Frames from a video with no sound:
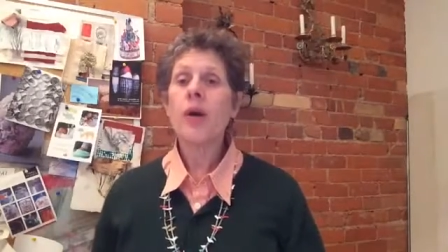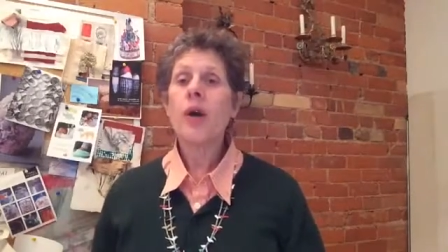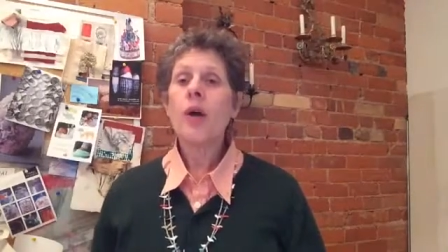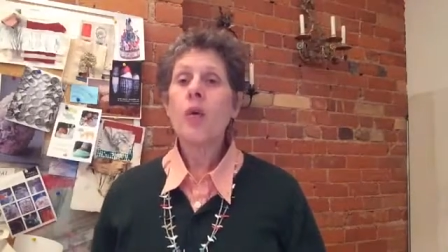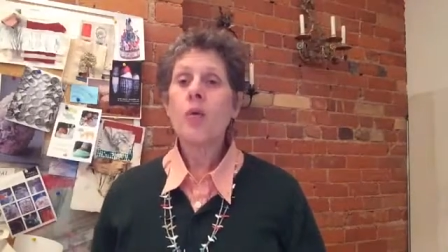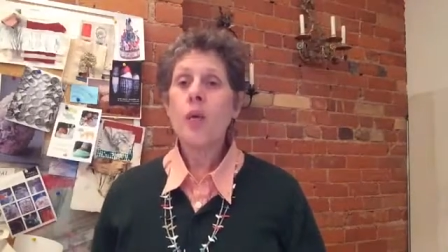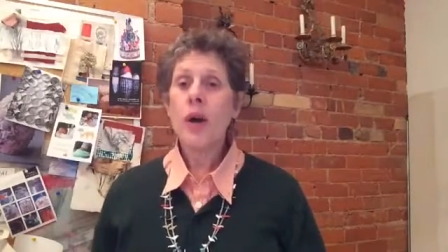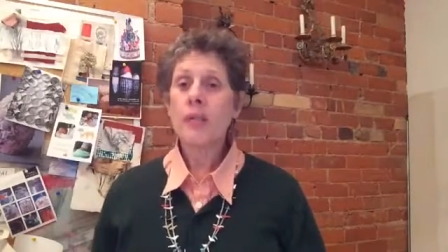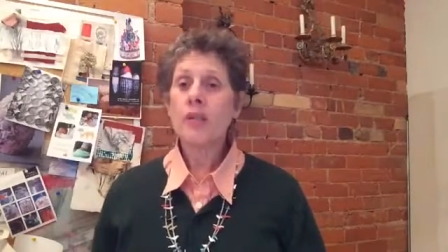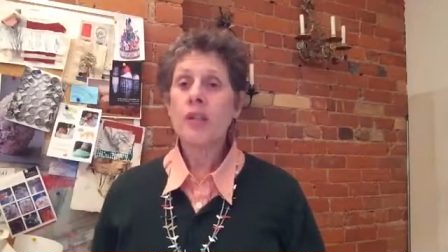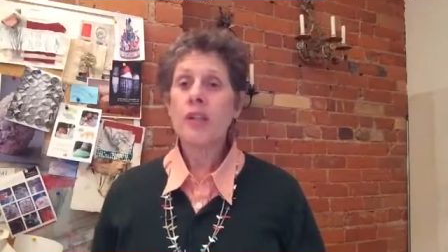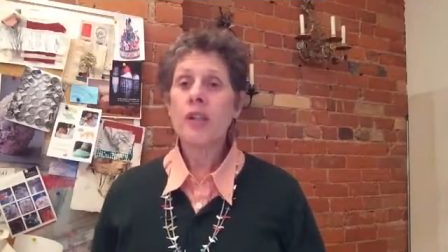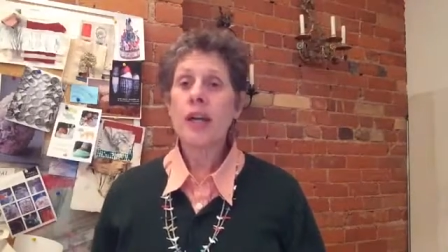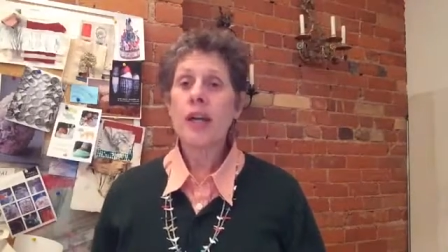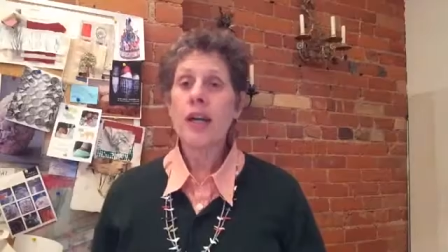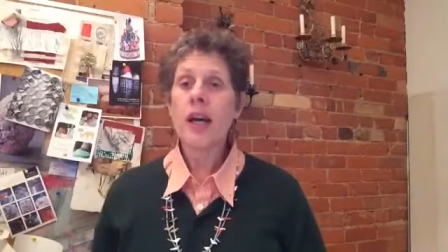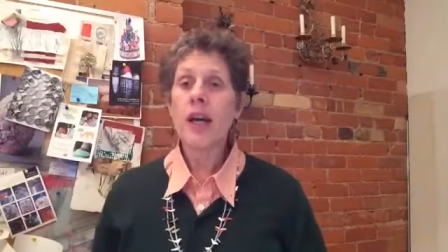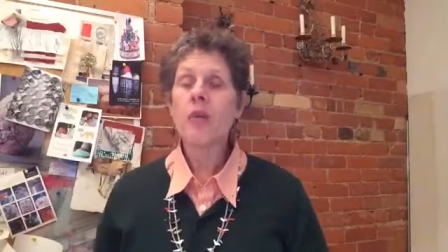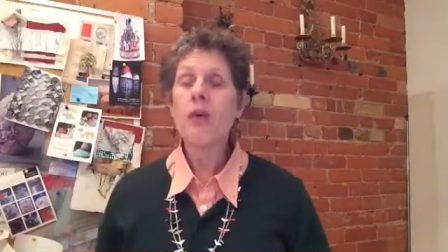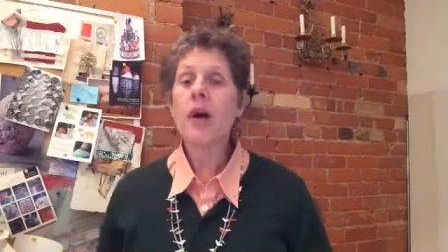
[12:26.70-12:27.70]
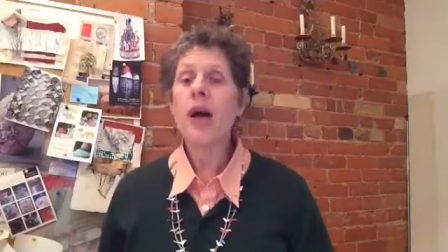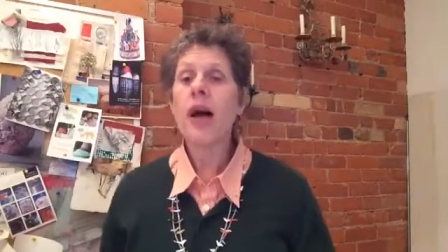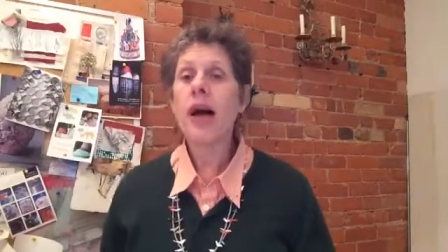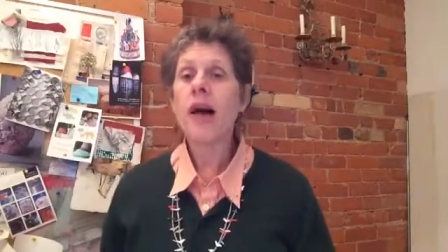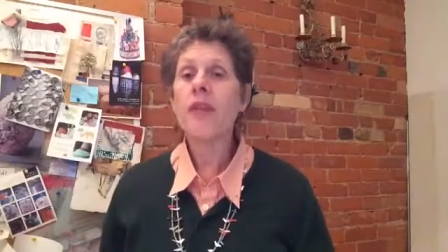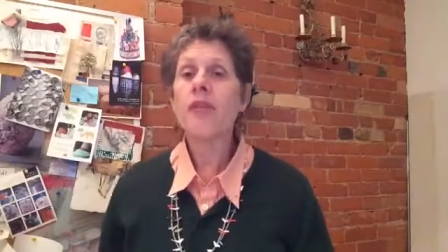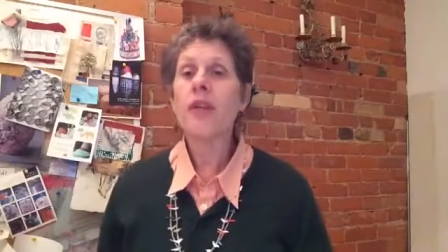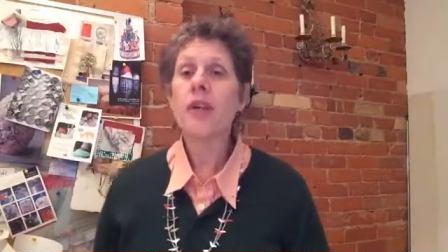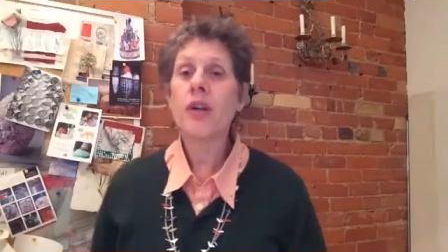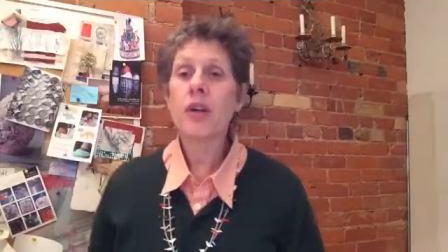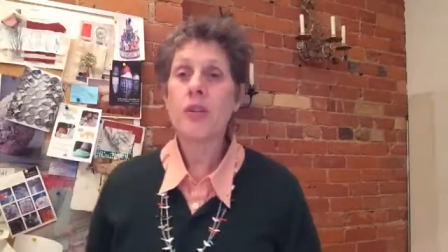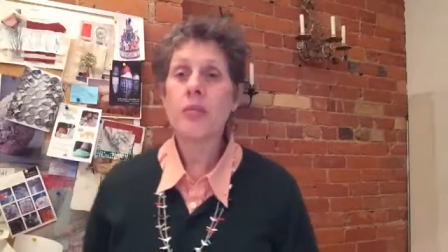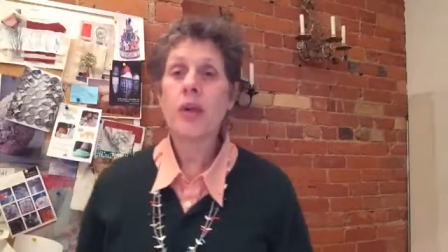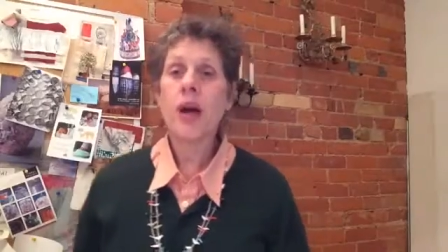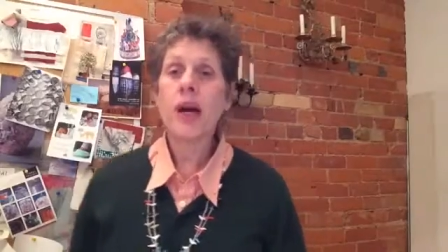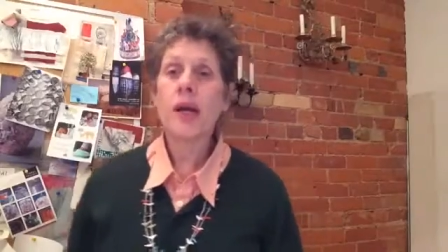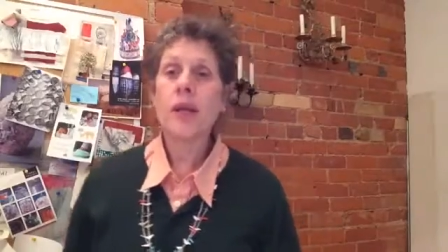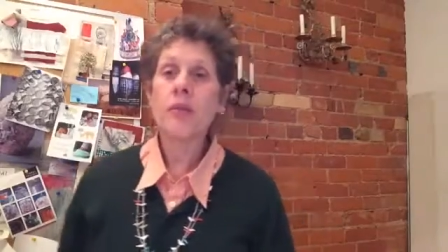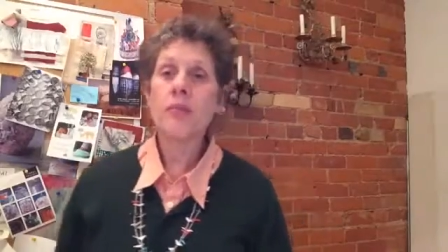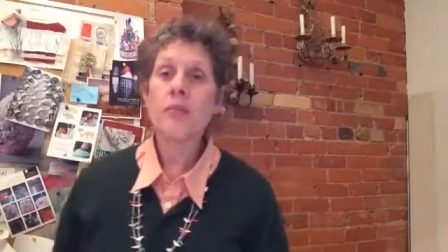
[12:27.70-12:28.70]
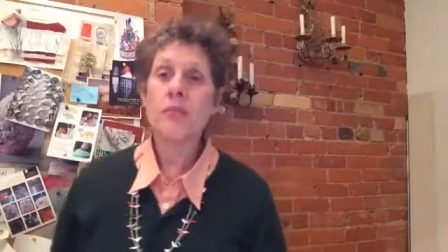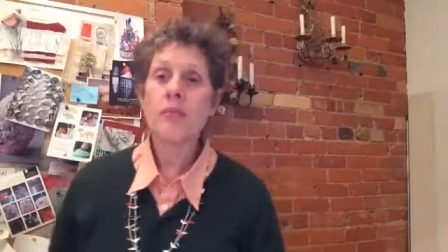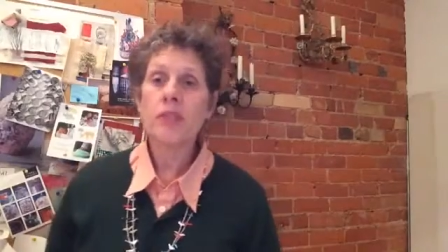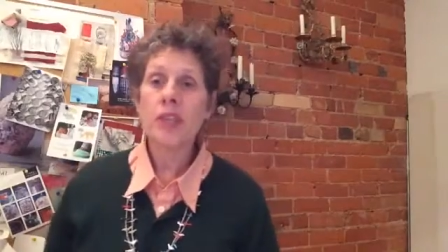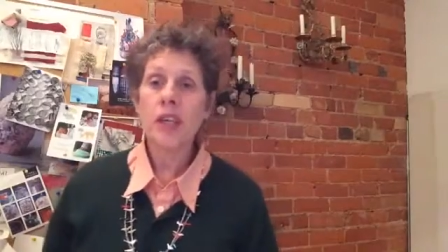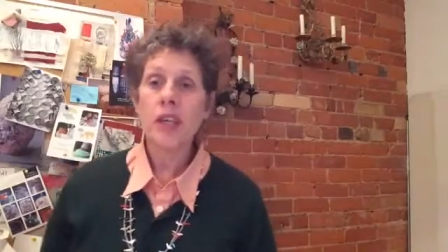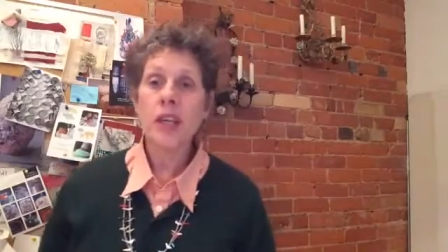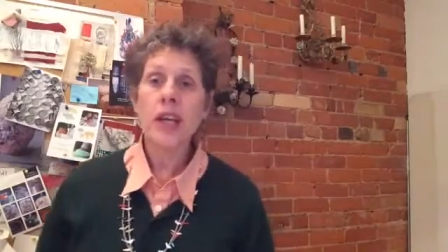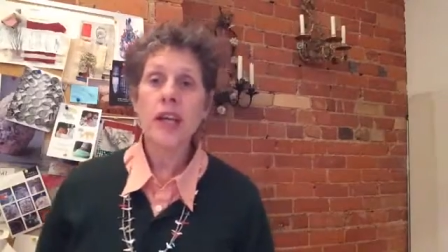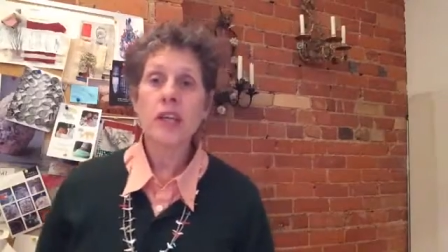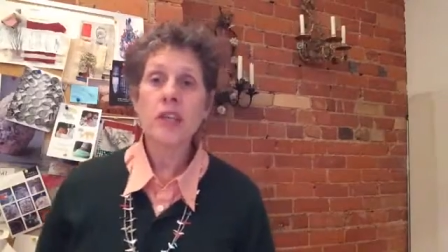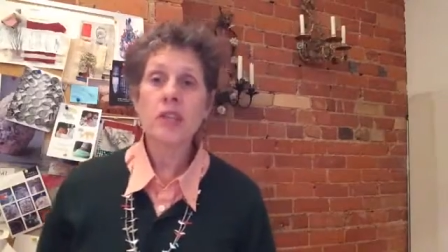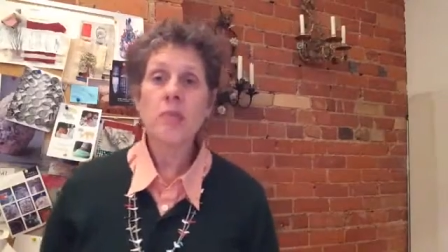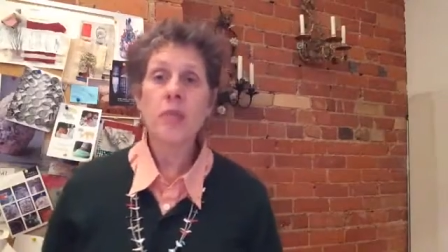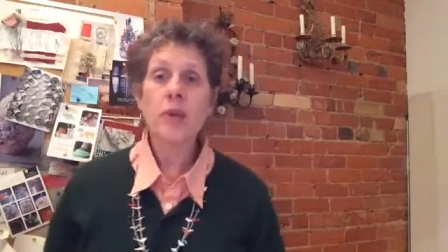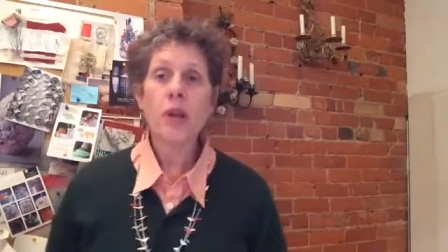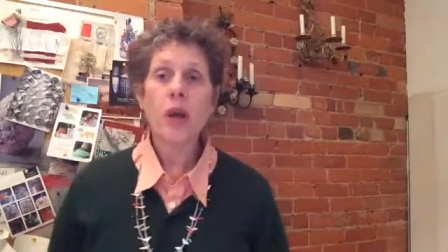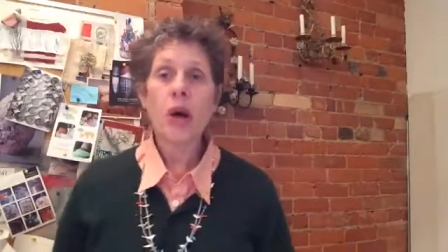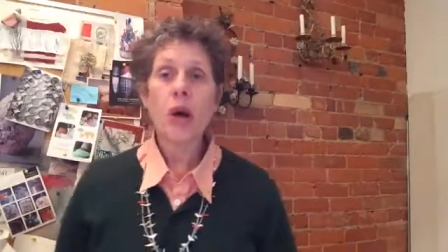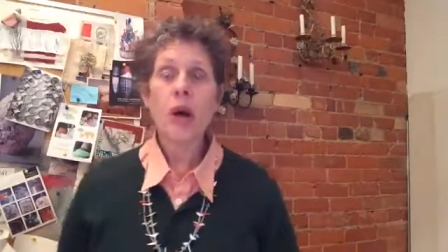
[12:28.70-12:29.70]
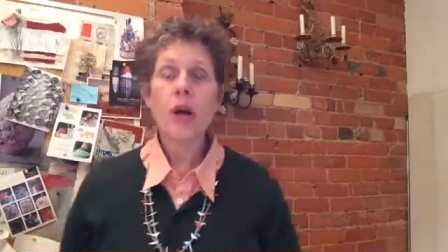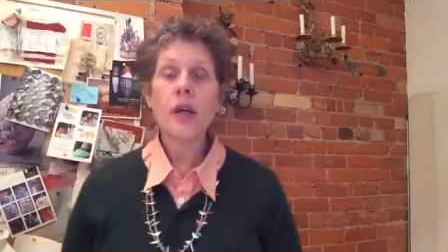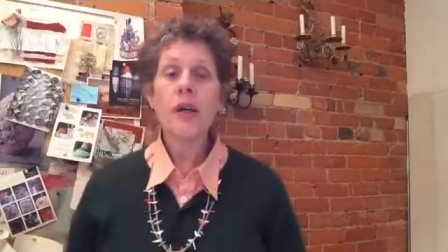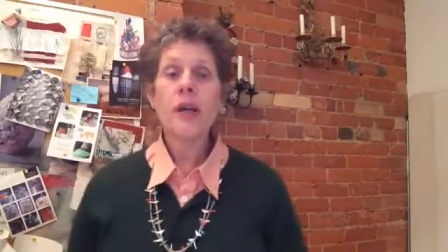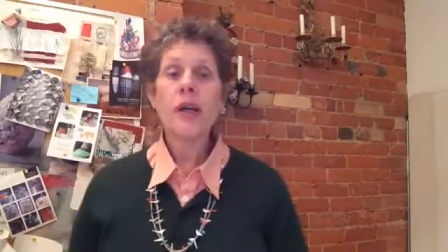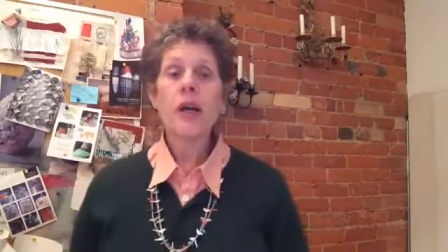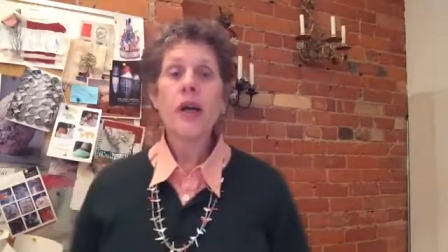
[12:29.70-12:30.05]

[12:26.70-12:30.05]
website, I will have it on my today's blog,